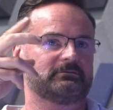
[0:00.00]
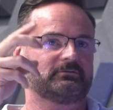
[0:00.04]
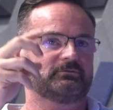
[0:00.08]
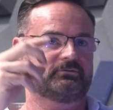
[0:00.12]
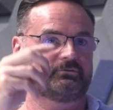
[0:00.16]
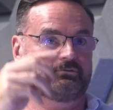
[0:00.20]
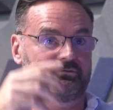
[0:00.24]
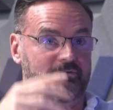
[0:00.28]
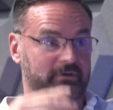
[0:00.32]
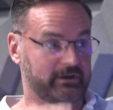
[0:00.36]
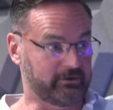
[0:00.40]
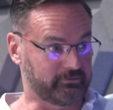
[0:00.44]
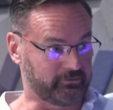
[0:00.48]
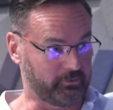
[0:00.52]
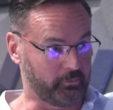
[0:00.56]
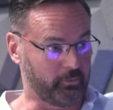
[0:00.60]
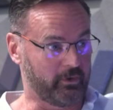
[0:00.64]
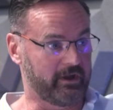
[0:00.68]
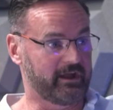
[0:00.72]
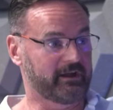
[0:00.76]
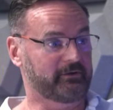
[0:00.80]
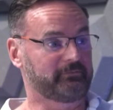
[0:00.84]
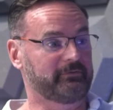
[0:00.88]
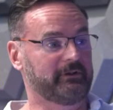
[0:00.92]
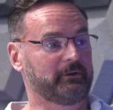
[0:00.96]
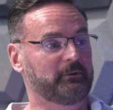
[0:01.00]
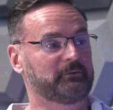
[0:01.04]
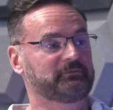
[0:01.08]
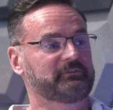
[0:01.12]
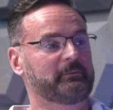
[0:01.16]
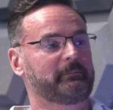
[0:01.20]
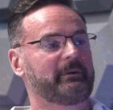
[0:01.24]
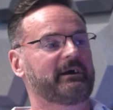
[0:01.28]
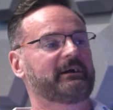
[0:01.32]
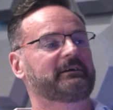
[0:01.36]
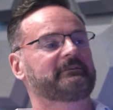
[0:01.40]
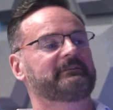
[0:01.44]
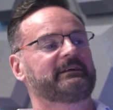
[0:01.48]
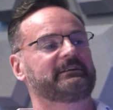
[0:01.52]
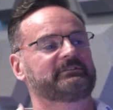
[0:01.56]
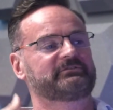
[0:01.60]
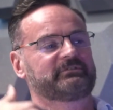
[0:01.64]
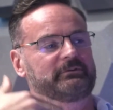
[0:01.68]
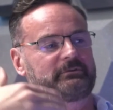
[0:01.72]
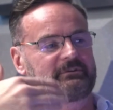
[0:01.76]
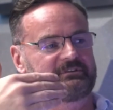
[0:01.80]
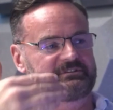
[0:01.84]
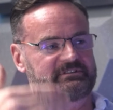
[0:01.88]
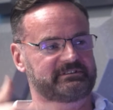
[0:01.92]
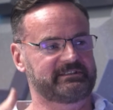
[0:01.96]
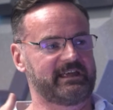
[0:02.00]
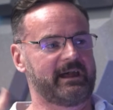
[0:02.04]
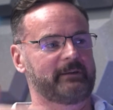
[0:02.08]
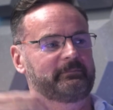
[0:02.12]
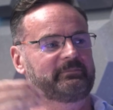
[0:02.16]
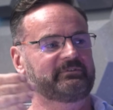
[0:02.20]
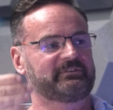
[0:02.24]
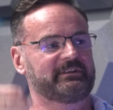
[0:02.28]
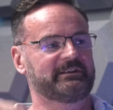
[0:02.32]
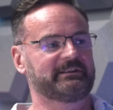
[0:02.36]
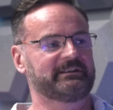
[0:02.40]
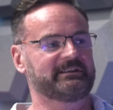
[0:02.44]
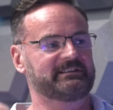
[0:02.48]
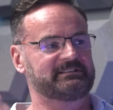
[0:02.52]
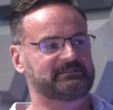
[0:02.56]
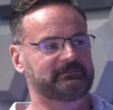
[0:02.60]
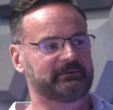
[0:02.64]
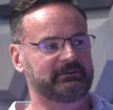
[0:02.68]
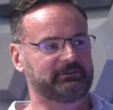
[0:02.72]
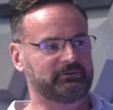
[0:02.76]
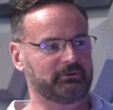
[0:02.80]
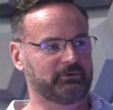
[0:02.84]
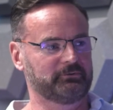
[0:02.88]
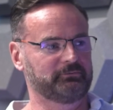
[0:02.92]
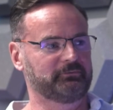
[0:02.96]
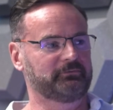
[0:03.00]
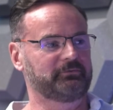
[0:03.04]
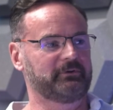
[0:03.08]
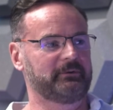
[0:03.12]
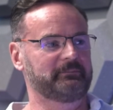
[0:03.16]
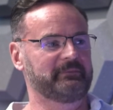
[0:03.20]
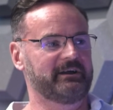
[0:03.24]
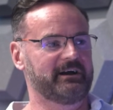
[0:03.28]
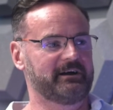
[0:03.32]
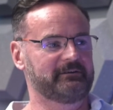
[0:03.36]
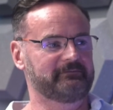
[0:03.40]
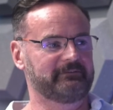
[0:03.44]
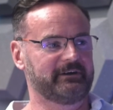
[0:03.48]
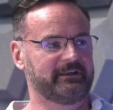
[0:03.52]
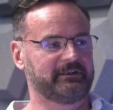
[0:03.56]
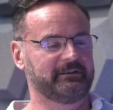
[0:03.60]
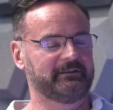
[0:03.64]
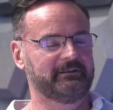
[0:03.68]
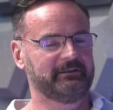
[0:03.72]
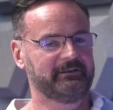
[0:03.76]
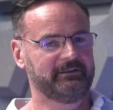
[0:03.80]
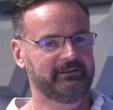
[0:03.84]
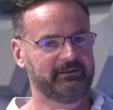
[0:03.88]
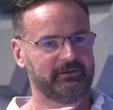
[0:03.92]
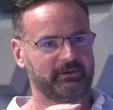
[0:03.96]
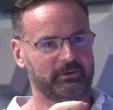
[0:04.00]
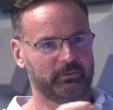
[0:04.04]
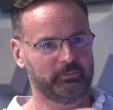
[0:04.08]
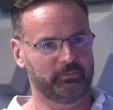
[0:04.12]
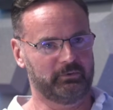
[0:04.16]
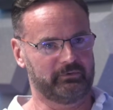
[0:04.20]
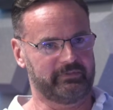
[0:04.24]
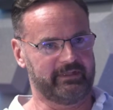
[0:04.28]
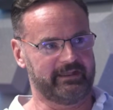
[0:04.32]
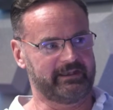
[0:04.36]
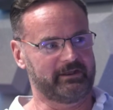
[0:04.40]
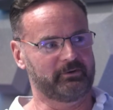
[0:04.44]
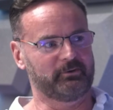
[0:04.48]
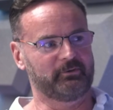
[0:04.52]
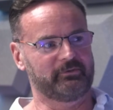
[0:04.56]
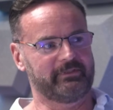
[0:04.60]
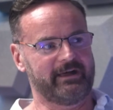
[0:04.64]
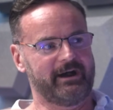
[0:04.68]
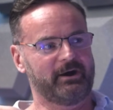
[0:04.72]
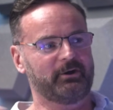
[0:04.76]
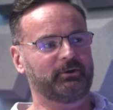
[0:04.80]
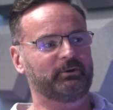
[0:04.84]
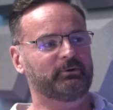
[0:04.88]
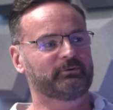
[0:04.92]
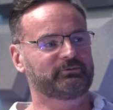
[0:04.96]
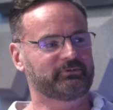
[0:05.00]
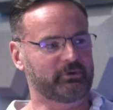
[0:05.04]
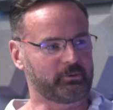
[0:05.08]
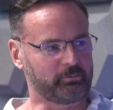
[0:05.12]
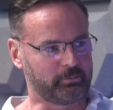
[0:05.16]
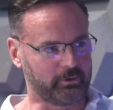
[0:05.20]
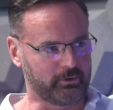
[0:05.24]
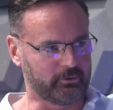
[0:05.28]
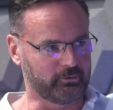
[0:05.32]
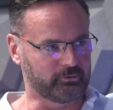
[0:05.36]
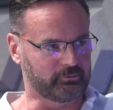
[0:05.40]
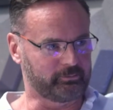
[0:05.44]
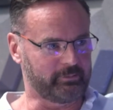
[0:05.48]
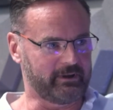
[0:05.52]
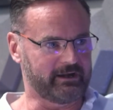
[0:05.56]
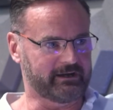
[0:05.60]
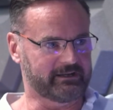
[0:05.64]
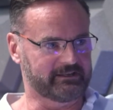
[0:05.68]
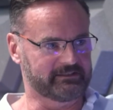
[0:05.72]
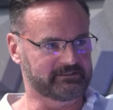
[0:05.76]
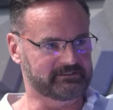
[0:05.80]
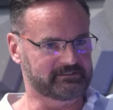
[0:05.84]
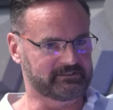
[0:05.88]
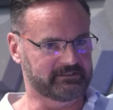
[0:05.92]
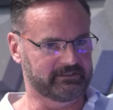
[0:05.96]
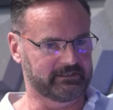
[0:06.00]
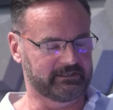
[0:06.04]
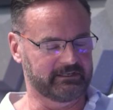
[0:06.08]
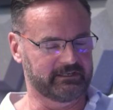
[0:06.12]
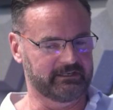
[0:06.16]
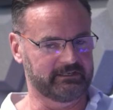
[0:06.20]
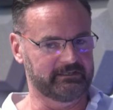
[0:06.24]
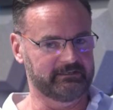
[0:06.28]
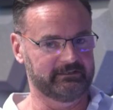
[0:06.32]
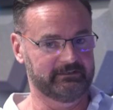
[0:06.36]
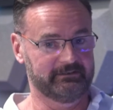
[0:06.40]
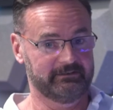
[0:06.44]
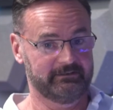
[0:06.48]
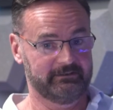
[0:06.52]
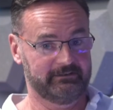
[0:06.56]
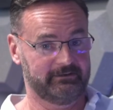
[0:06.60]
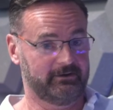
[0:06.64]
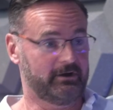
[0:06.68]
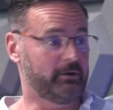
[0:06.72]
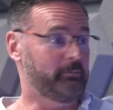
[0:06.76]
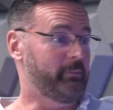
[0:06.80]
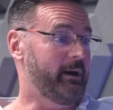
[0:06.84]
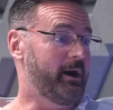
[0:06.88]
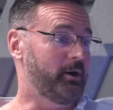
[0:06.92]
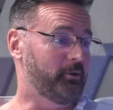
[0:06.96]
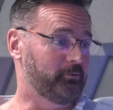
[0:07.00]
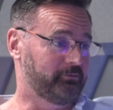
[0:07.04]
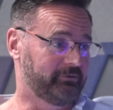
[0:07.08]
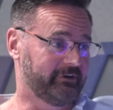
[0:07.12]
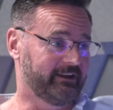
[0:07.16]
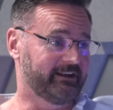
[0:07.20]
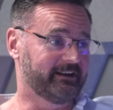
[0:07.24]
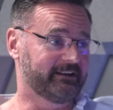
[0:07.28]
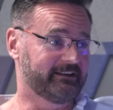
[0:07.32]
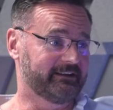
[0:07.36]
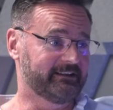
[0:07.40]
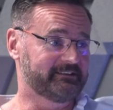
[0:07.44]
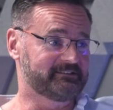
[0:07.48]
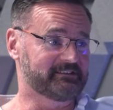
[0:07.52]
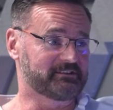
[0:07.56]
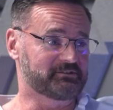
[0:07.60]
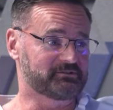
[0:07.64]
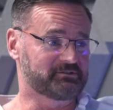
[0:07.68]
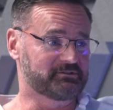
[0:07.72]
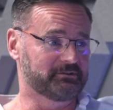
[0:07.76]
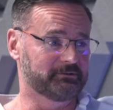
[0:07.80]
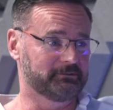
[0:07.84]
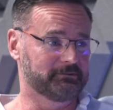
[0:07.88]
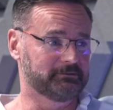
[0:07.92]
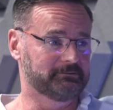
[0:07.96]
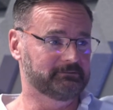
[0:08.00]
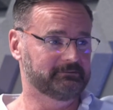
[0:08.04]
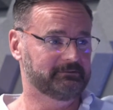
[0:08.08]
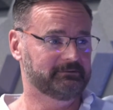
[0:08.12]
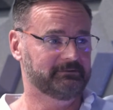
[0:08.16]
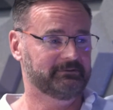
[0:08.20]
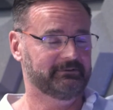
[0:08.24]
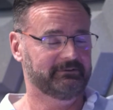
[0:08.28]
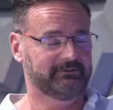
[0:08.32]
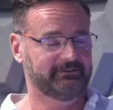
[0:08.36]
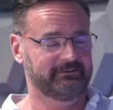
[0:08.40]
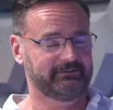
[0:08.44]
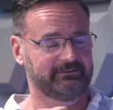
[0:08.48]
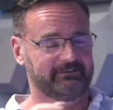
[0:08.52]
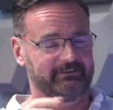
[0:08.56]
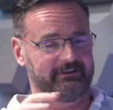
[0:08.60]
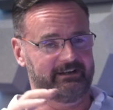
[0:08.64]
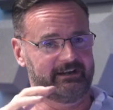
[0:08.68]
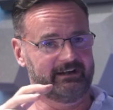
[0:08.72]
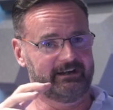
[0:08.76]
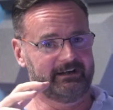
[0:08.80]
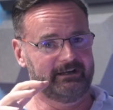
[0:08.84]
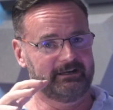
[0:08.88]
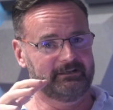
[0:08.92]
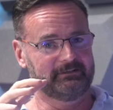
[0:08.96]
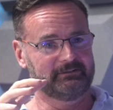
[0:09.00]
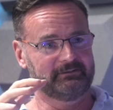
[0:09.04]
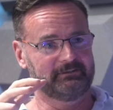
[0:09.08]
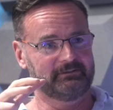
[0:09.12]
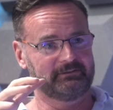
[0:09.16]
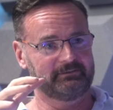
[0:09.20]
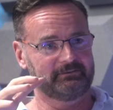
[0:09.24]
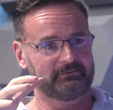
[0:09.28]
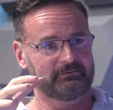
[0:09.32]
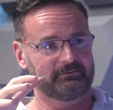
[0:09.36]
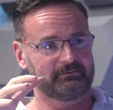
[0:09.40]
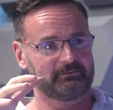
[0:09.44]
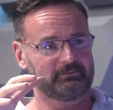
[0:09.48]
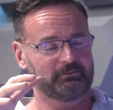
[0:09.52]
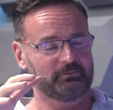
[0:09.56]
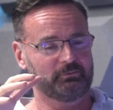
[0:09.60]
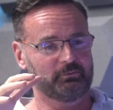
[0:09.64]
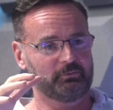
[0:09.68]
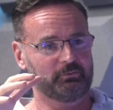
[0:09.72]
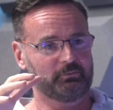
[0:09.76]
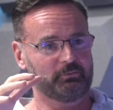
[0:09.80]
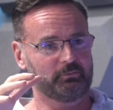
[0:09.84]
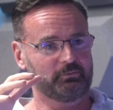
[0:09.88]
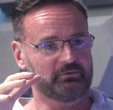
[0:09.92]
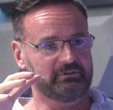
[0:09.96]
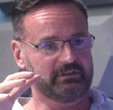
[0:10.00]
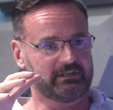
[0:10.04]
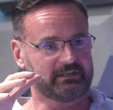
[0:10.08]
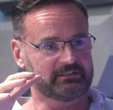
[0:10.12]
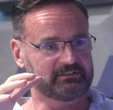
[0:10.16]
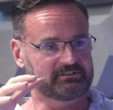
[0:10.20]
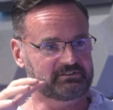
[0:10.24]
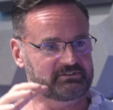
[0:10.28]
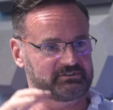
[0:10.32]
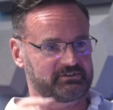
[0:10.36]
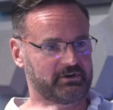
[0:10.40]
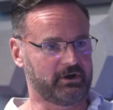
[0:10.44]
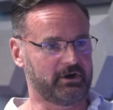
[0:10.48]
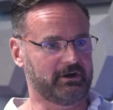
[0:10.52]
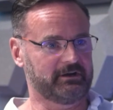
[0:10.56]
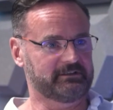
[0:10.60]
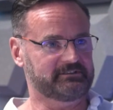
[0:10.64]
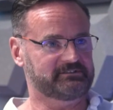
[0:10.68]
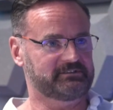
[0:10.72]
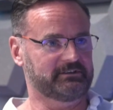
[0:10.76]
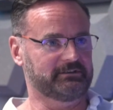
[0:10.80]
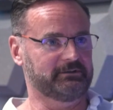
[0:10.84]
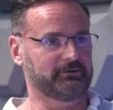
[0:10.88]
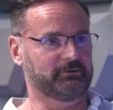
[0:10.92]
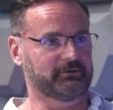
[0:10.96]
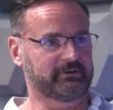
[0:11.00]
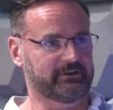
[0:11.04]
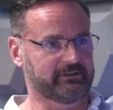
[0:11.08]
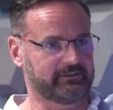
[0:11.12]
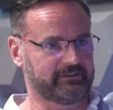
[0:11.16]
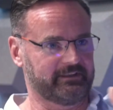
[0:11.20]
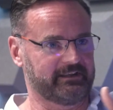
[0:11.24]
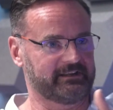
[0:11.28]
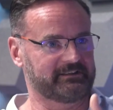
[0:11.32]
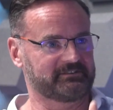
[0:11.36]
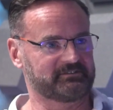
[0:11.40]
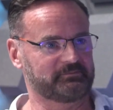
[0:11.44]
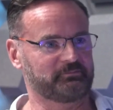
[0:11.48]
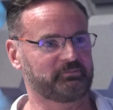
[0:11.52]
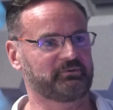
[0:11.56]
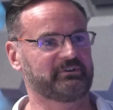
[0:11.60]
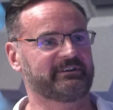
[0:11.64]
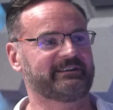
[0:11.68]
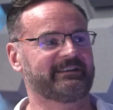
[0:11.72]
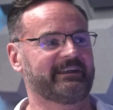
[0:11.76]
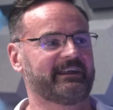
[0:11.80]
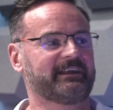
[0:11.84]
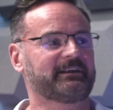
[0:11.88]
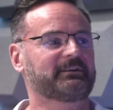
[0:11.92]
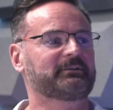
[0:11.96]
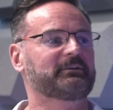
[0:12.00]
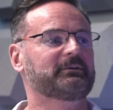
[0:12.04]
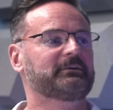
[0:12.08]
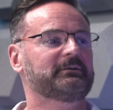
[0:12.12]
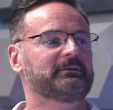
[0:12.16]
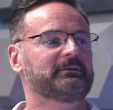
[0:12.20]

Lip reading: triggers a workflow off the back of that, so the steps that need to be done from that event. But then that also pulls back into our powerful analytics tool, and you can start to look at things and predict